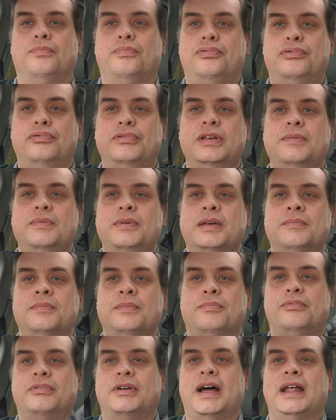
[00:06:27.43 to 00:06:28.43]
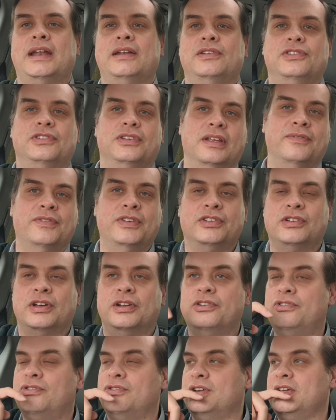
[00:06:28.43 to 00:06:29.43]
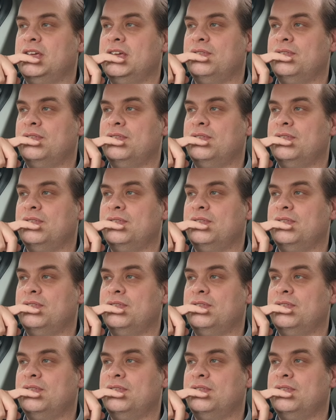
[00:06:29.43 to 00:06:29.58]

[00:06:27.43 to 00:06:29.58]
premium brands in this country,